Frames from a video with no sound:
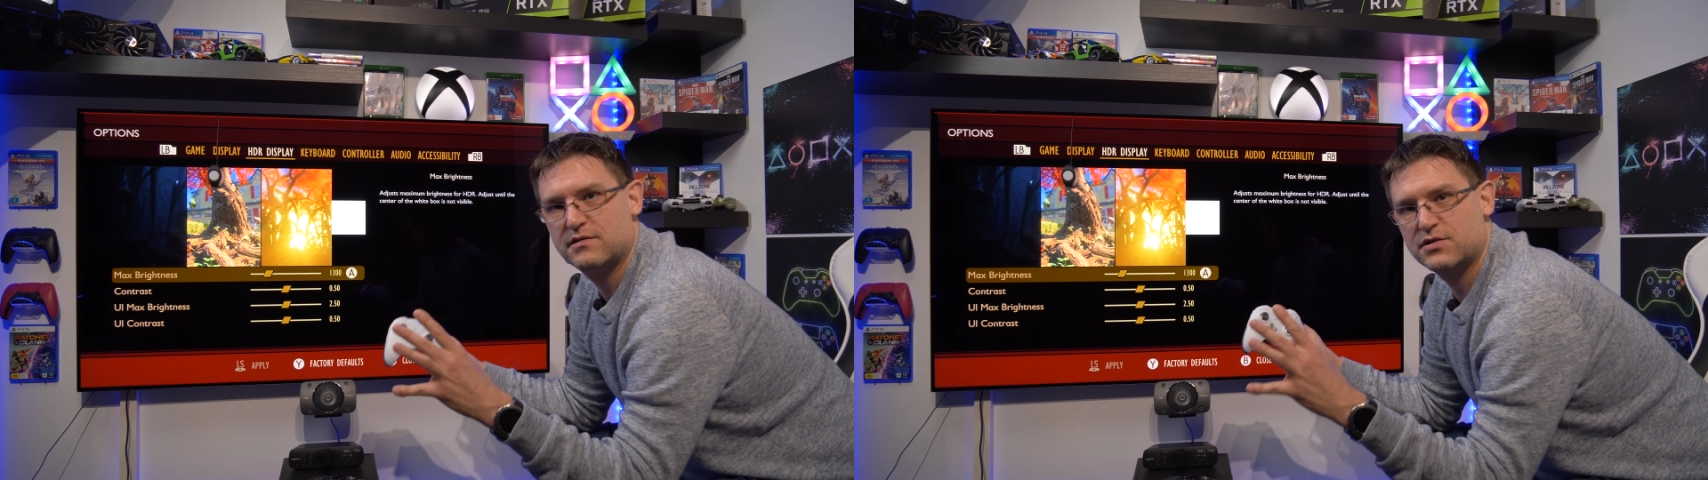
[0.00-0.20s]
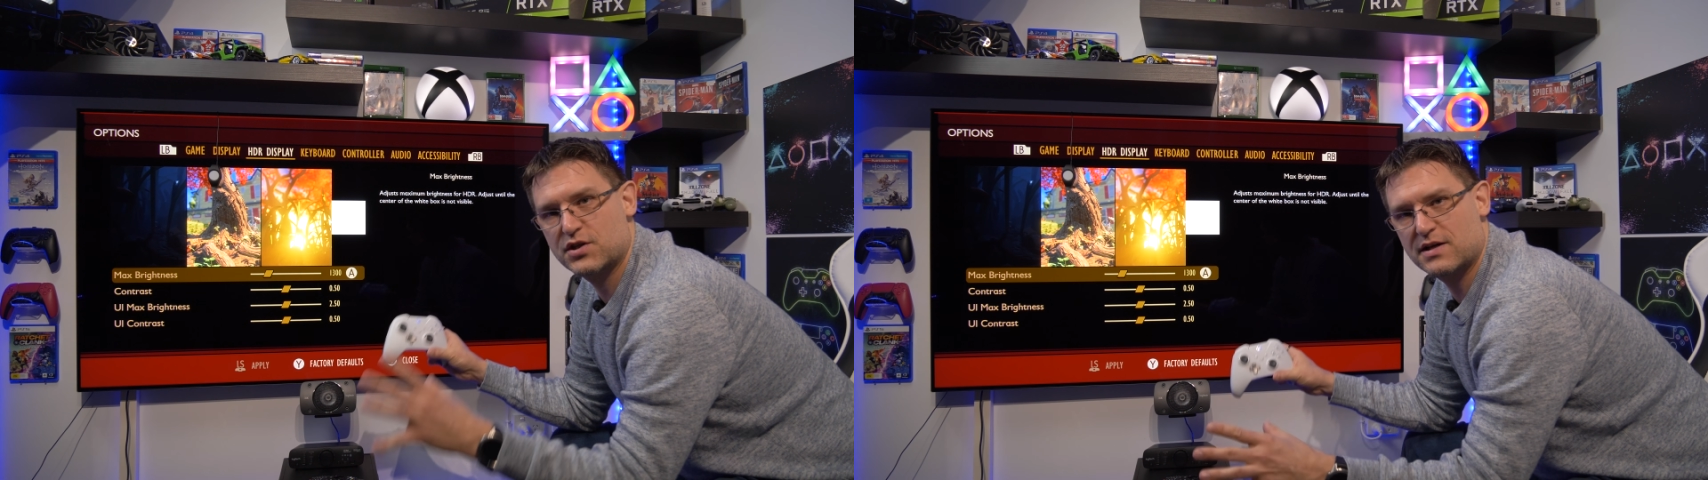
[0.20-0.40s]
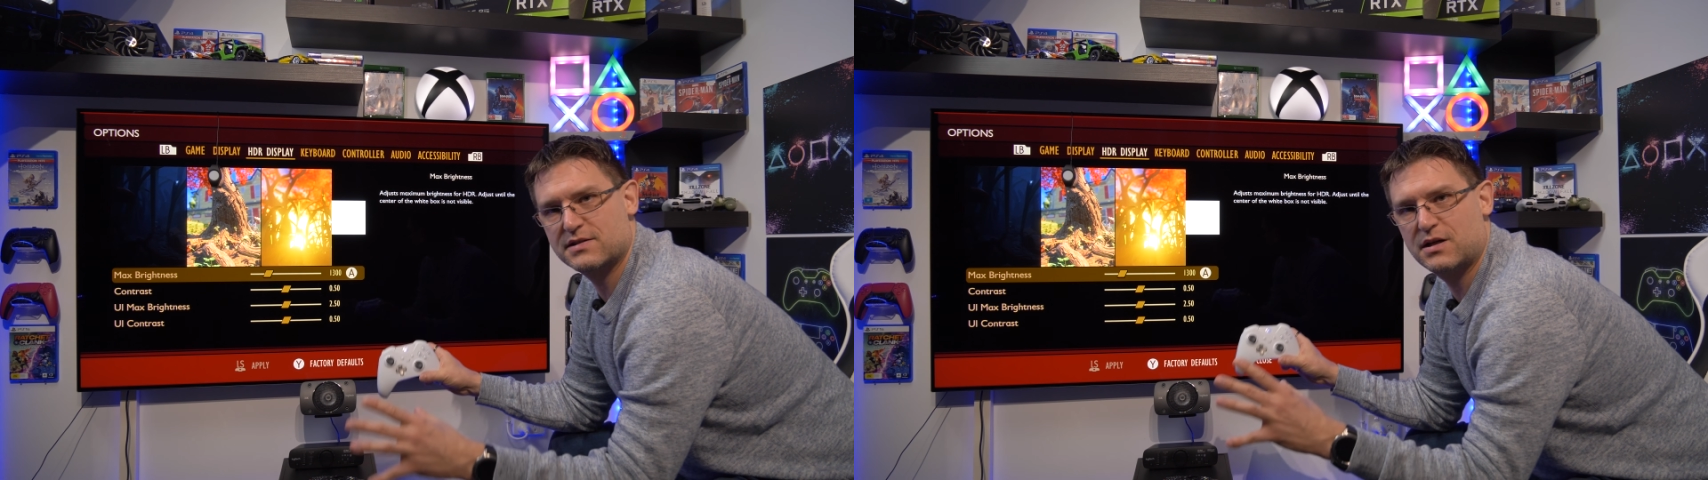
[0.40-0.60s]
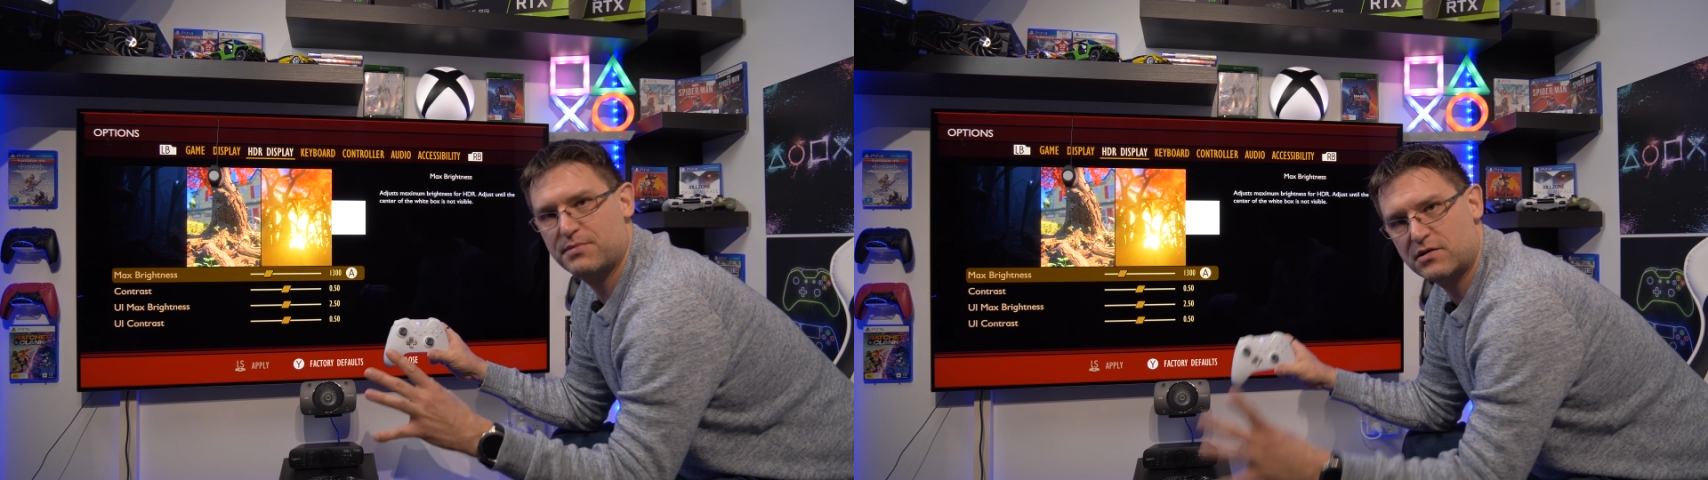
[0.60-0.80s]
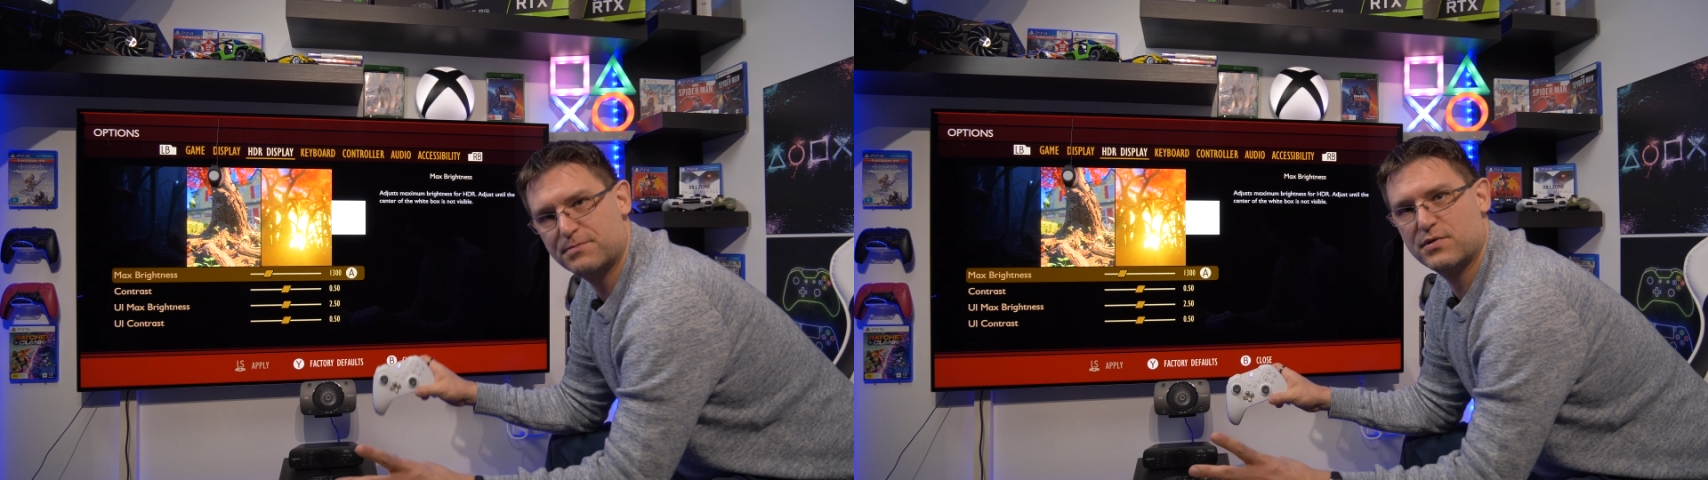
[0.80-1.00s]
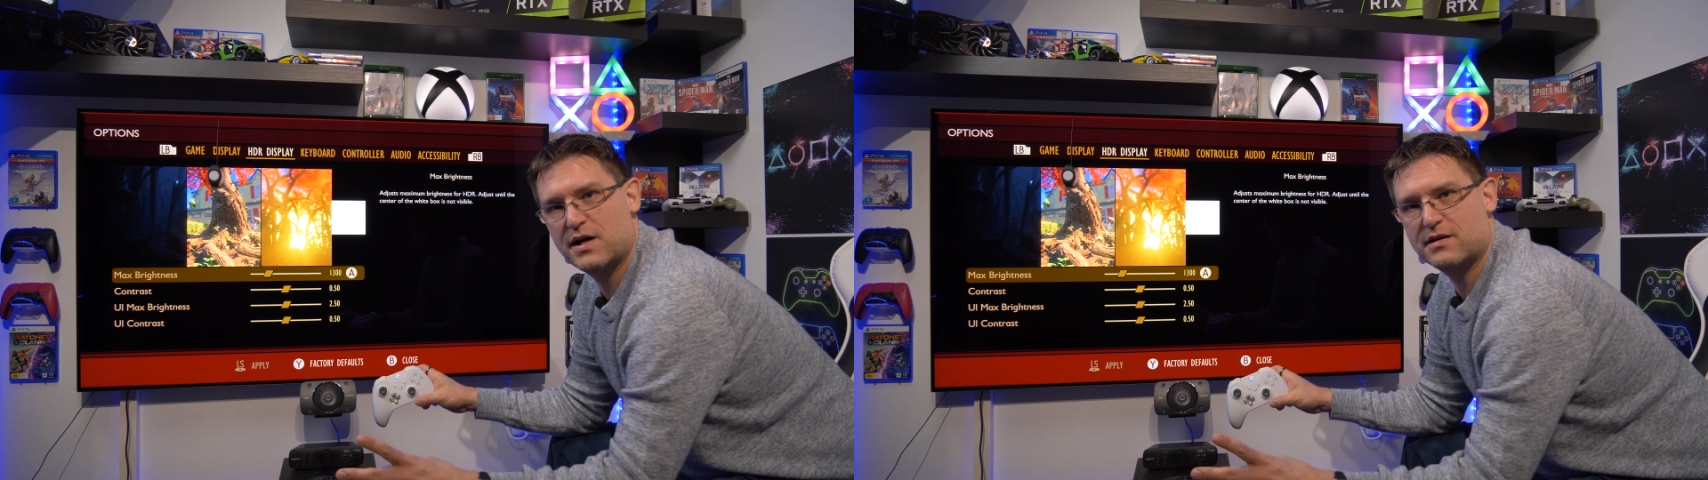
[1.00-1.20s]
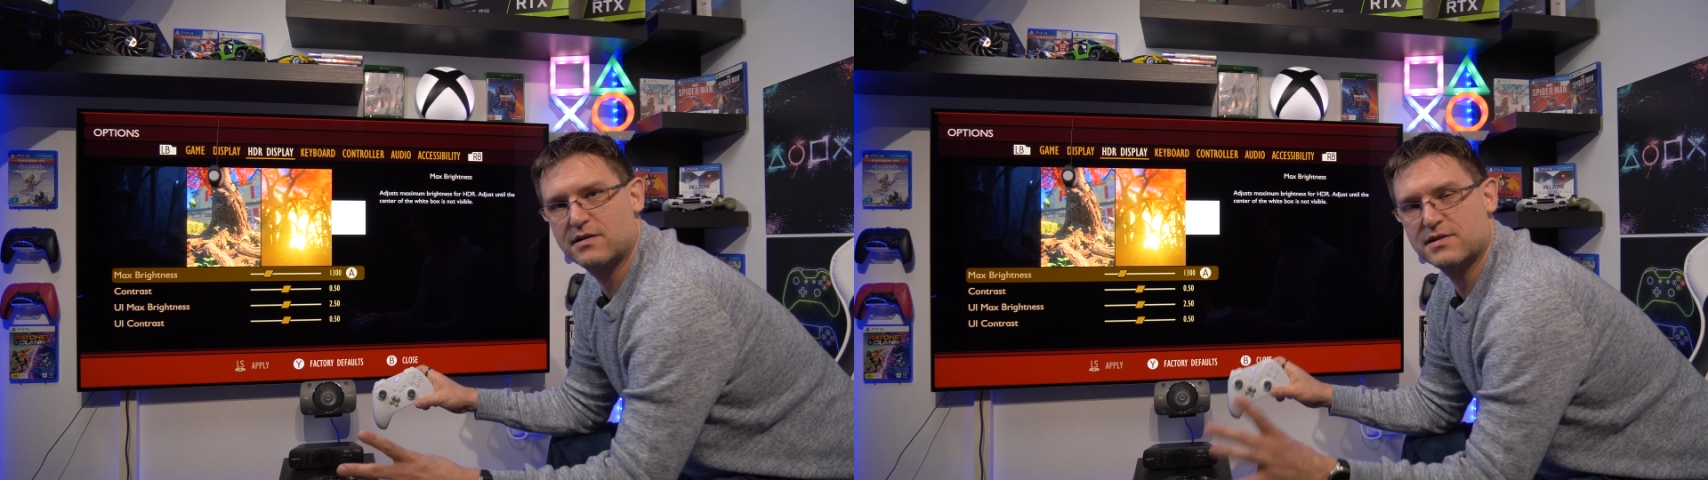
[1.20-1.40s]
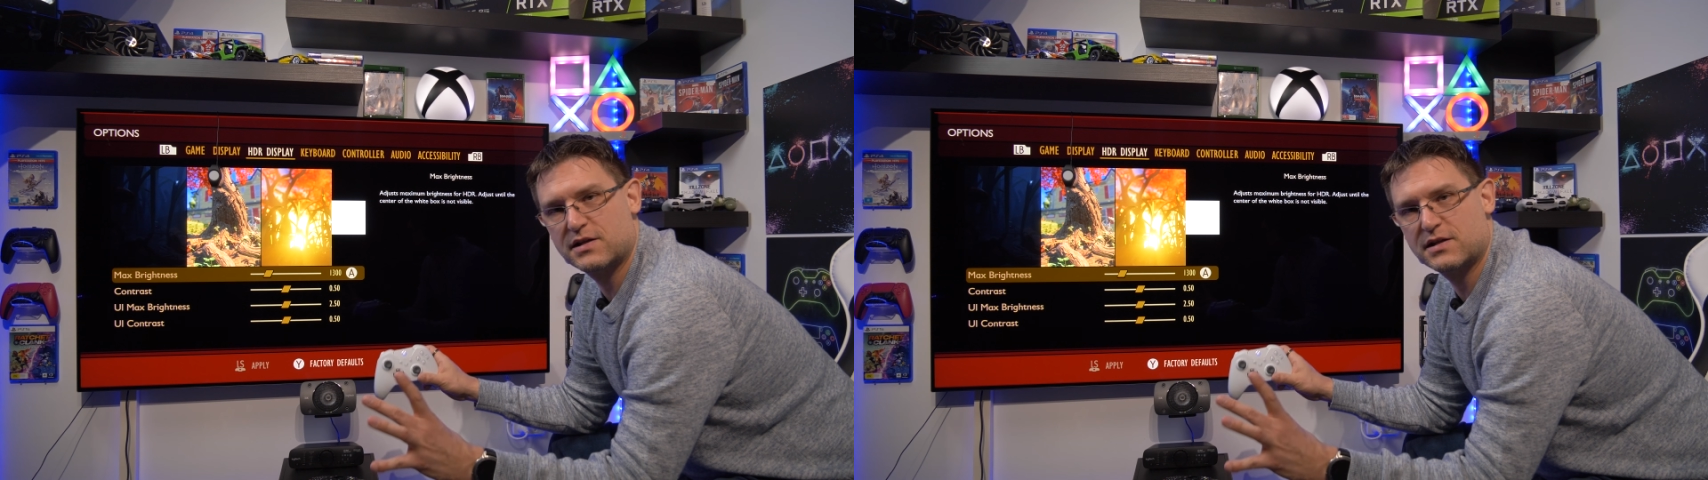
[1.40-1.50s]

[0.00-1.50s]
just about brightness,